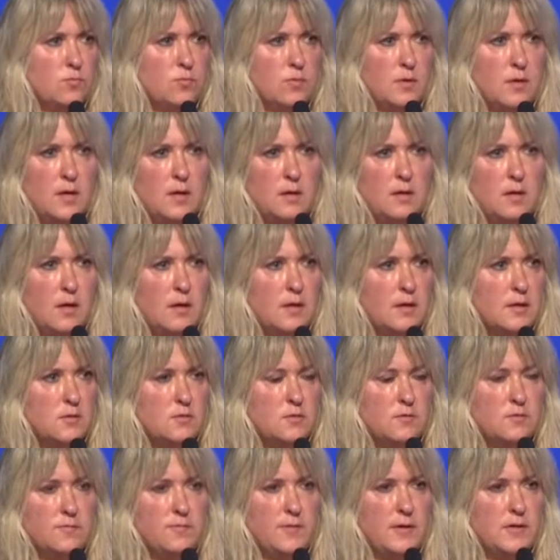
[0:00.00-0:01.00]
when I log
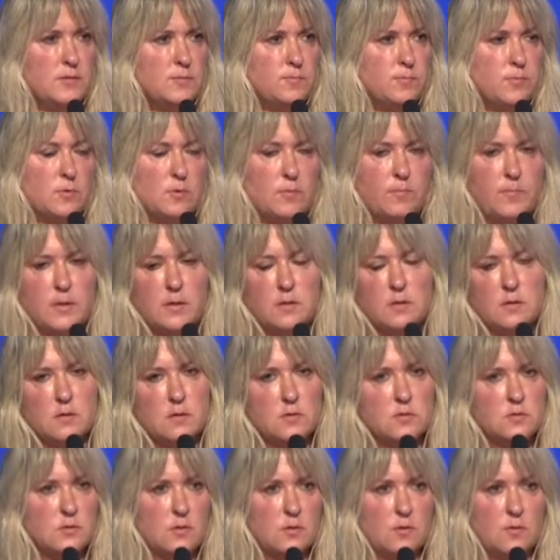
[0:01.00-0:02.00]
into Facebook
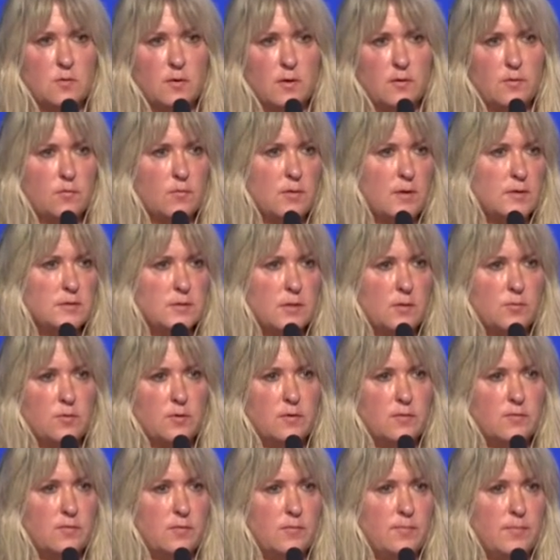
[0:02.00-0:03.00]
because, you know, otherwise I
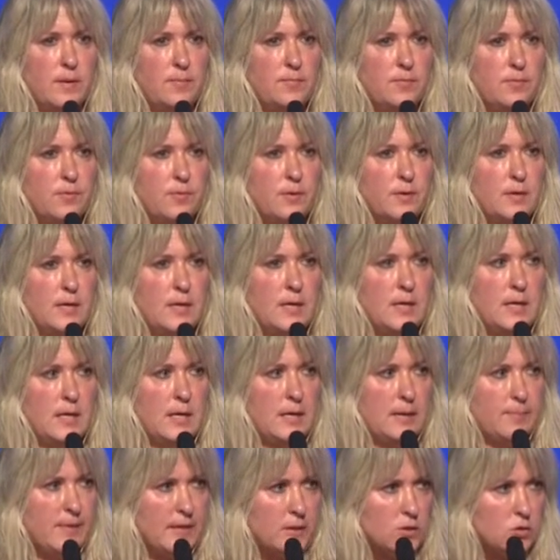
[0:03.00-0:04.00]
wouldn't remember it.
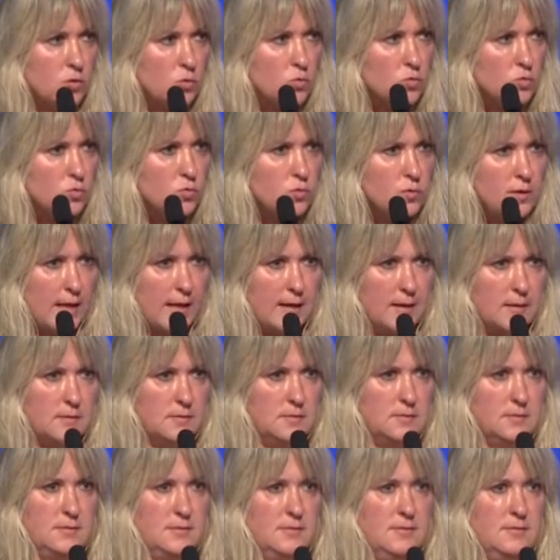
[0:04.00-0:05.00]
And I'm like, don't do that.
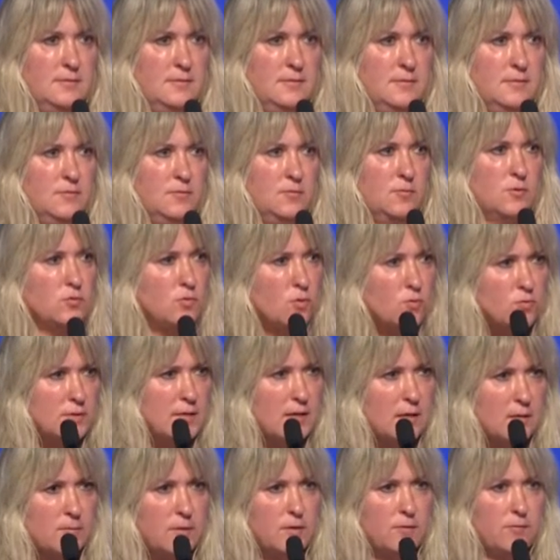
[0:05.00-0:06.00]
Or don't
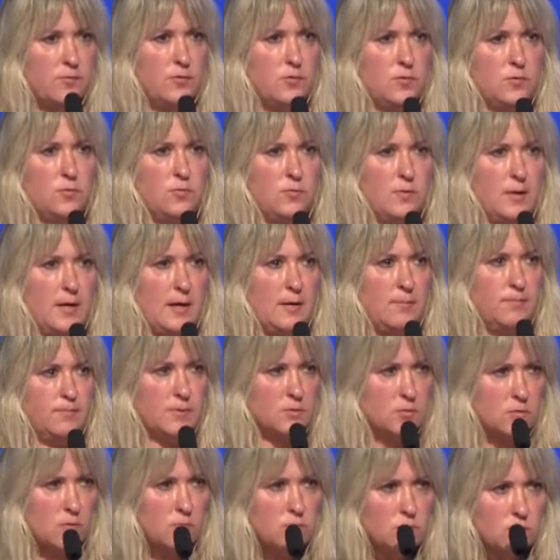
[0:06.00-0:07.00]
tell me if you do that,
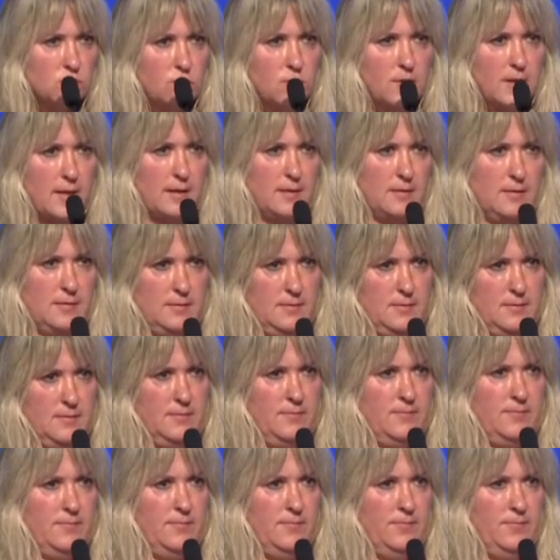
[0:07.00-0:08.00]
but don't do that.
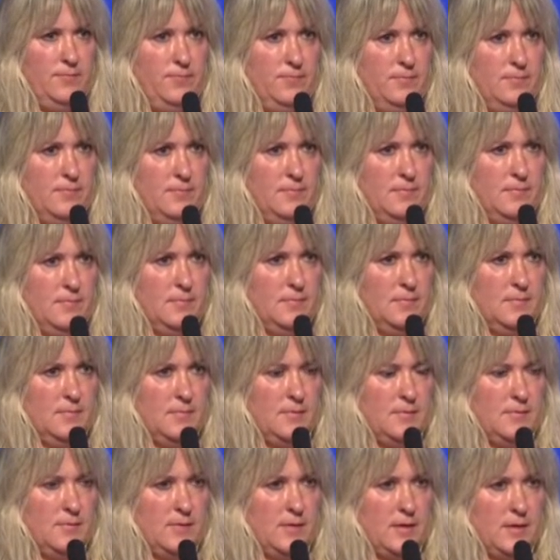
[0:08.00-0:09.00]

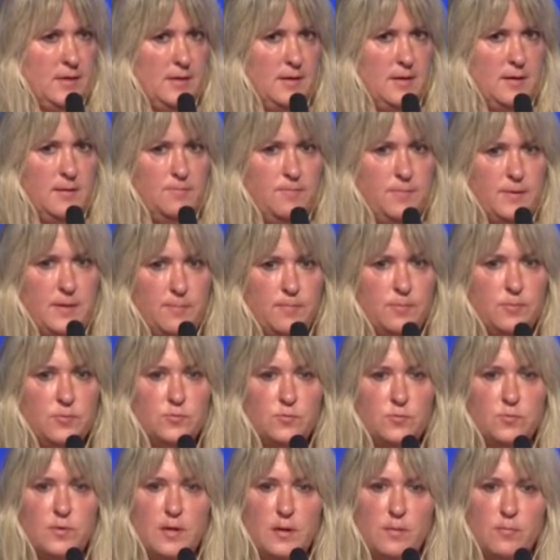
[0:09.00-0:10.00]
Right? And people
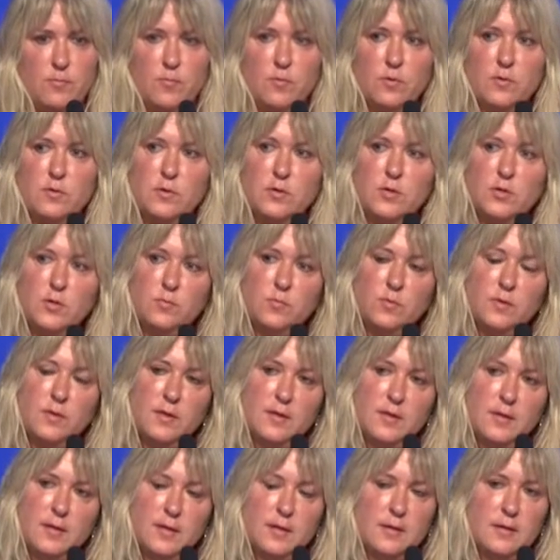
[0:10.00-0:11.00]
do that more than you would
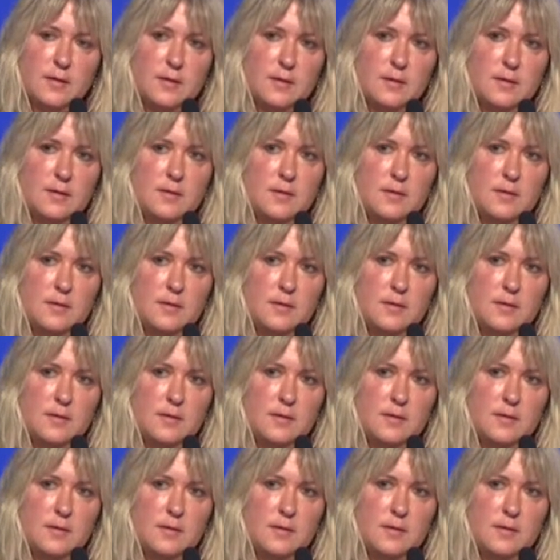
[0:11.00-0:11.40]
think.